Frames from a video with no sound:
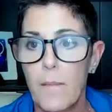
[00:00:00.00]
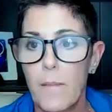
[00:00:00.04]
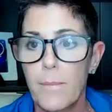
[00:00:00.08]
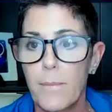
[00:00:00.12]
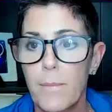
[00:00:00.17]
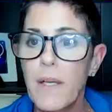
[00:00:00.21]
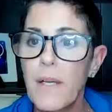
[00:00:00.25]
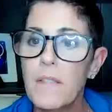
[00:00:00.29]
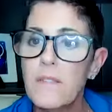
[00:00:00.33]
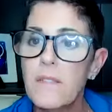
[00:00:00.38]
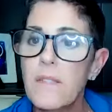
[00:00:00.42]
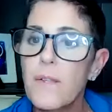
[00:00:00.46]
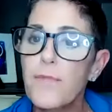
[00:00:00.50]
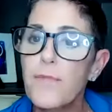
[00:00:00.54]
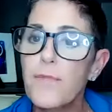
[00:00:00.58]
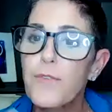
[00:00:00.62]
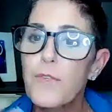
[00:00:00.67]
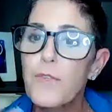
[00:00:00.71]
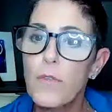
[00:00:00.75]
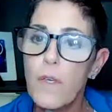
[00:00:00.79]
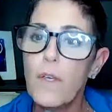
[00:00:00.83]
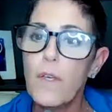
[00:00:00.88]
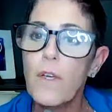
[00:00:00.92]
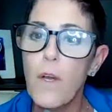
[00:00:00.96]
Because if
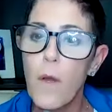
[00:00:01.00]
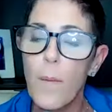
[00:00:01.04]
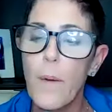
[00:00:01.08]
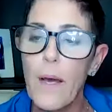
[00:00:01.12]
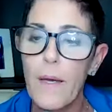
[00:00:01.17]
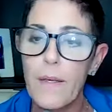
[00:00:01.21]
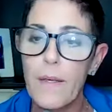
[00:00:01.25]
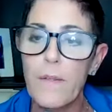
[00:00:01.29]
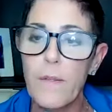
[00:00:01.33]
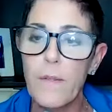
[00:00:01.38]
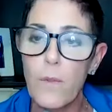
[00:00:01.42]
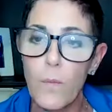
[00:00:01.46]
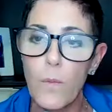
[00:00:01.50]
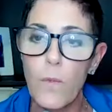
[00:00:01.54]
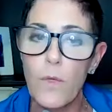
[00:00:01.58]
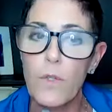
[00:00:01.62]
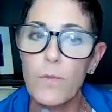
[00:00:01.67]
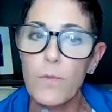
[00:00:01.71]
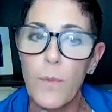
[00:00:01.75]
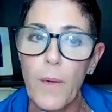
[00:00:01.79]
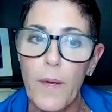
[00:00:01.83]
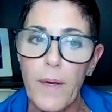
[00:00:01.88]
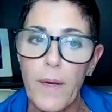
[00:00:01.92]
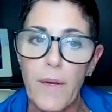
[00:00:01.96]
you could go out in the
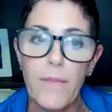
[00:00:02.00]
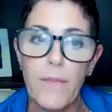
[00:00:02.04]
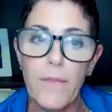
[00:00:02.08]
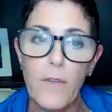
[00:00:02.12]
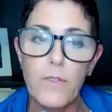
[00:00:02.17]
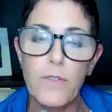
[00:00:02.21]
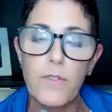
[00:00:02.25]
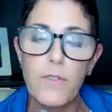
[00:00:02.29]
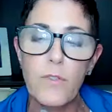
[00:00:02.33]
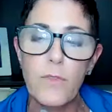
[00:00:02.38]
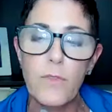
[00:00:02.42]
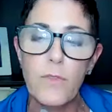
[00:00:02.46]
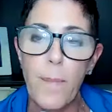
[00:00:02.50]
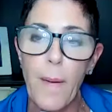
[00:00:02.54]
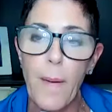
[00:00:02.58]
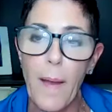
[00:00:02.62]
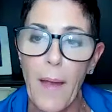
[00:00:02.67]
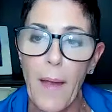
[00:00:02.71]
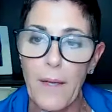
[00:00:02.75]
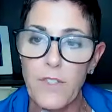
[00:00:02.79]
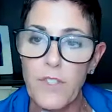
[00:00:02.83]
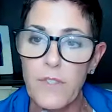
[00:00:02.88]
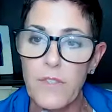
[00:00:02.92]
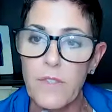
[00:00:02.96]
world wearing those three
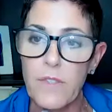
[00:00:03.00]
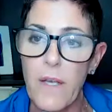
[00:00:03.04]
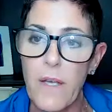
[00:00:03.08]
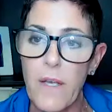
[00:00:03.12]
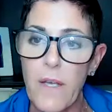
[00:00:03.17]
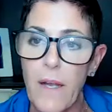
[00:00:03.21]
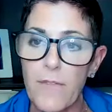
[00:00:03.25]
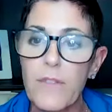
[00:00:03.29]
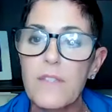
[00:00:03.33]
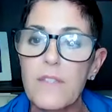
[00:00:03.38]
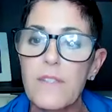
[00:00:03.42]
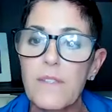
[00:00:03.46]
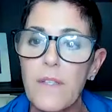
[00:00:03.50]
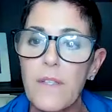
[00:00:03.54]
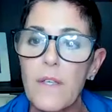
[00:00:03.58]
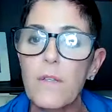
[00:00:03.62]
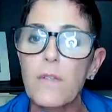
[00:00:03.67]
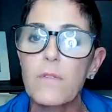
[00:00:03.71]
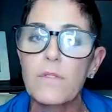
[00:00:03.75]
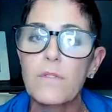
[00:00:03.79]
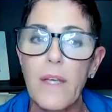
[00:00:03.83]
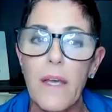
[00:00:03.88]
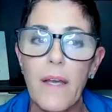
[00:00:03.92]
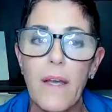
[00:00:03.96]
patches every
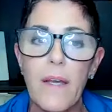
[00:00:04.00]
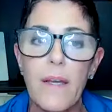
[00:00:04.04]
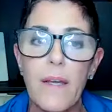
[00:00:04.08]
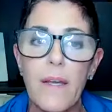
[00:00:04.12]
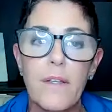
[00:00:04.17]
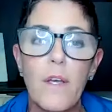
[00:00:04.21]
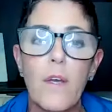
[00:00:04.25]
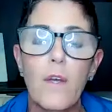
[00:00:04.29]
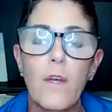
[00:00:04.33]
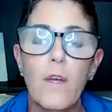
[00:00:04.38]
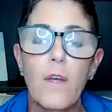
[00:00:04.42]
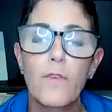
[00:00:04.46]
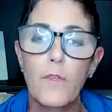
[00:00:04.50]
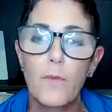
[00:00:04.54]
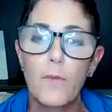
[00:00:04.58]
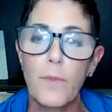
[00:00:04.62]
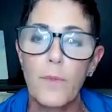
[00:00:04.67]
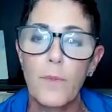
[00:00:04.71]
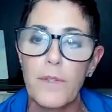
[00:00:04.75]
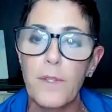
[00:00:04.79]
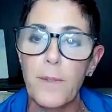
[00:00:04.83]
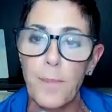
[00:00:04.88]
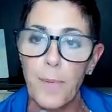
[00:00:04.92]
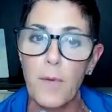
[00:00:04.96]
single day, you're
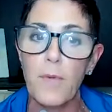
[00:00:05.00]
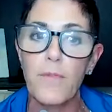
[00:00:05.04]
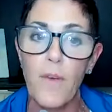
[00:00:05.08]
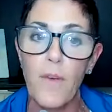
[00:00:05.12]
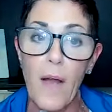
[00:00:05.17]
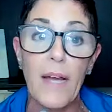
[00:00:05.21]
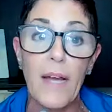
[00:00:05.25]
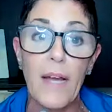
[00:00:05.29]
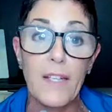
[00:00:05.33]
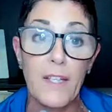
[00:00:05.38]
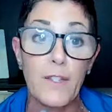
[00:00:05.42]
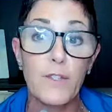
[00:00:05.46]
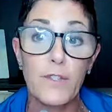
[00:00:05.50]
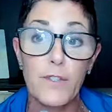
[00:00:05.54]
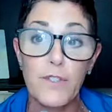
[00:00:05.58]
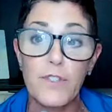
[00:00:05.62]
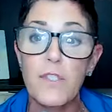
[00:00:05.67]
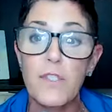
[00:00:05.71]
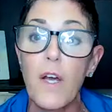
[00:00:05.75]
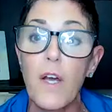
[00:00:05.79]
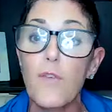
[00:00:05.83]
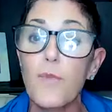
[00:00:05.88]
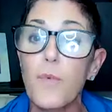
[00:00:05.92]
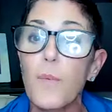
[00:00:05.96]
really providing
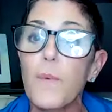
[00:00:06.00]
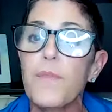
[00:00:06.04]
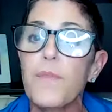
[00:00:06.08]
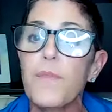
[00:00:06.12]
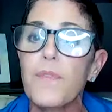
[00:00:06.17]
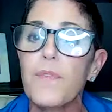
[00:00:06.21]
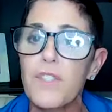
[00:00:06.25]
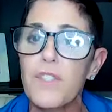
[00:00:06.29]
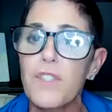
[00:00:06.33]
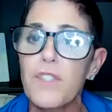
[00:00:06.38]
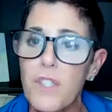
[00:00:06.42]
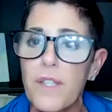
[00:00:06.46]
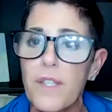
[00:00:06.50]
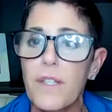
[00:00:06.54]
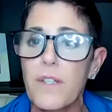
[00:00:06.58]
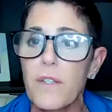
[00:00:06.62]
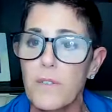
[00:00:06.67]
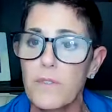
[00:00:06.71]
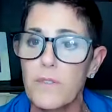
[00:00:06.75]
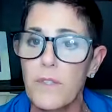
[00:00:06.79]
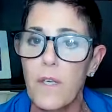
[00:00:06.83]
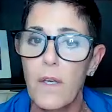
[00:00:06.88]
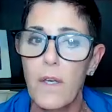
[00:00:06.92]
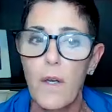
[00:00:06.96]
yourself with a
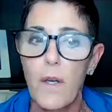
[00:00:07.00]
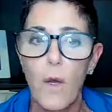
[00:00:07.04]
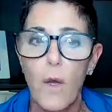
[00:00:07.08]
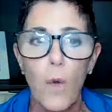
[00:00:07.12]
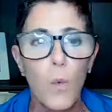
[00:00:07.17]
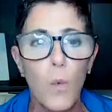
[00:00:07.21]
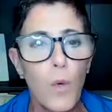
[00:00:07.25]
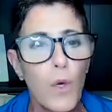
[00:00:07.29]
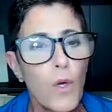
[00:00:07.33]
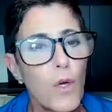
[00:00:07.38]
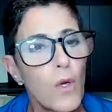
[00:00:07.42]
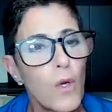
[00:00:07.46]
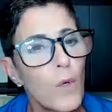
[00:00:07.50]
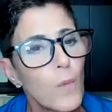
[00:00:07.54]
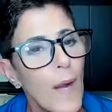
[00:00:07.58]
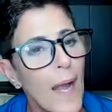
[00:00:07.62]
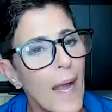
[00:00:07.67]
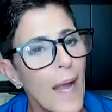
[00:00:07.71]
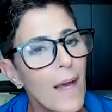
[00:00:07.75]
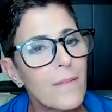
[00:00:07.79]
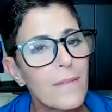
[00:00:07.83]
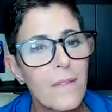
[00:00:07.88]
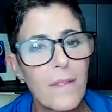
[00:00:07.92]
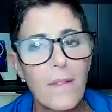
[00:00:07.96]
shield. We're
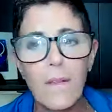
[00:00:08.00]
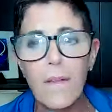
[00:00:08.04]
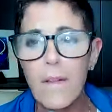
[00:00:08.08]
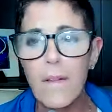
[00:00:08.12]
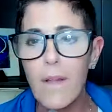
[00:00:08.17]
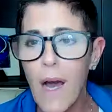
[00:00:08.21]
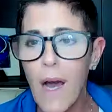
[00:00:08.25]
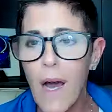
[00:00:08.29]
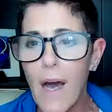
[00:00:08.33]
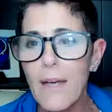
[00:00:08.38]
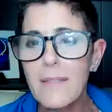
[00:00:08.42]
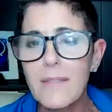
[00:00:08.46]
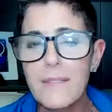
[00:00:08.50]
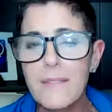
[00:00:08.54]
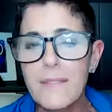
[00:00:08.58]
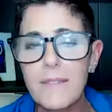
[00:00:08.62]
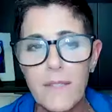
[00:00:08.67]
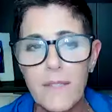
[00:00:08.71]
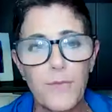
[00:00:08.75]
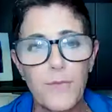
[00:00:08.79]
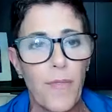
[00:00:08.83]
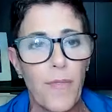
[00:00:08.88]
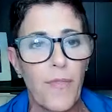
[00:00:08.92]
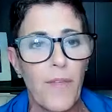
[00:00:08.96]
around a lot of
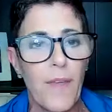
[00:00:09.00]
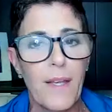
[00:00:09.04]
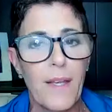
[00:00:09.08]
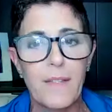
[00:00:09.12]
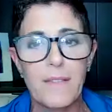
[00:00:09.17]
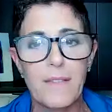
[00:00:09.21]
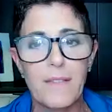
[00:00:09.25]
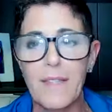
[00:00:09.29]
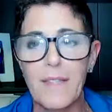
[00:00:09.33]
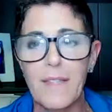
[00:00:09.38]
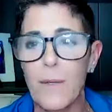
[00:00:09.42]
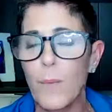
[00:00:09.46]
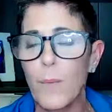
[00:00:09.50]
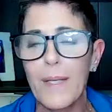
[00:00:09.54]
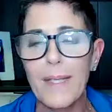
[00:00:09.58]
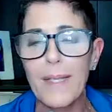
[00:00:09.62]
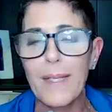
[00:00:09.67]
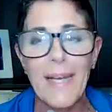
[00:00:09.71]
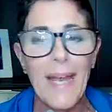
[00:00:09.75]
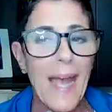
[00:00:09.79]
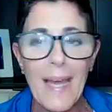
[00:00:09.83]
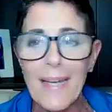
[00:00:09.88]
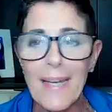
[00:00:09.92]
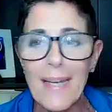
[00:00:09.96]
different things that we
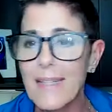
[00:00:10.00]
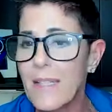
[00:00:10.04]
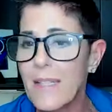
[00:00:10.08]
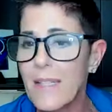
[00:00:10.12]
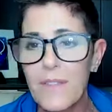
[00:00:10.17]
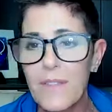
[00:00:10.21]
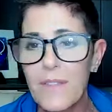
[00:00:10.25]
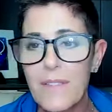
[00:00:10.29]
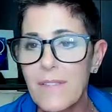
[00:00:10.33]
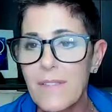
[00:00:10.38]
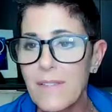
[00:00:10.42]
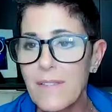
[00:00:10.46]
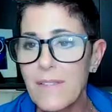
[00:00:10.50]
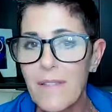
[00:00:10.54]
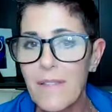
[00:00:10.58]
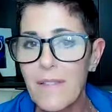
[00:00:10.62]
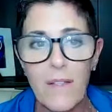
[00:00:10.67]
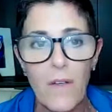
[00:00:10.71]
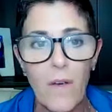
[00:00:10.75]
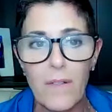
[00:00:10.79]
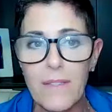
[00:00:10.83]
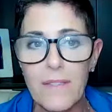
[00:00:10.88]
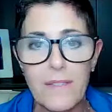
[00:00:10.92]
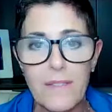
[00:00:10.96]
can't even see
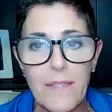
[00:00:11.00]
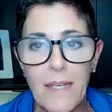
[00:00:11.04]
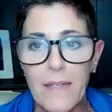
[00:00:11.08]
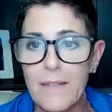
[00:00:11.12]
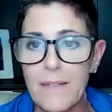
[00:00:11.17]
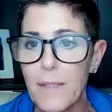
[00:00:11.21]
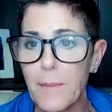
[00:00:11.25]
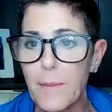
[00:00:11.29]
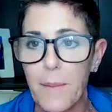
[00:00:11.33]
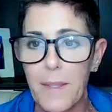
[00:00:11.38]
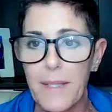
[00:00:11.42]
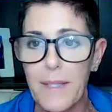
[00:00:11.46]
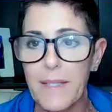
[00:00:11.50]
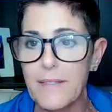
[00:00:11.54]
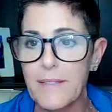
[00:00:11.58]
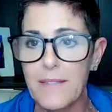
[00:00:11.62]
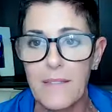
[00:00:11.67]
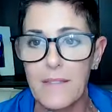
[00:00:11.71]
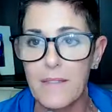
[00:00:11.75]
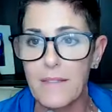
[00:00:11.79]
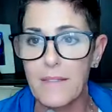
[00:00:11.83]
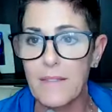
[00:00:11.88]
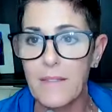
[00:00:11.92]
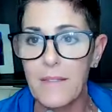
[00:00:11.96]
on a daily
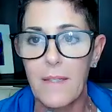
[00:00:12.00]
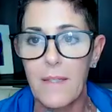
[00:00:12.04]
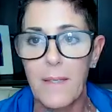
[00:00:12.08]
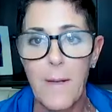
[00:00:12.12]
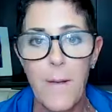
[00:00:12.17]
basis.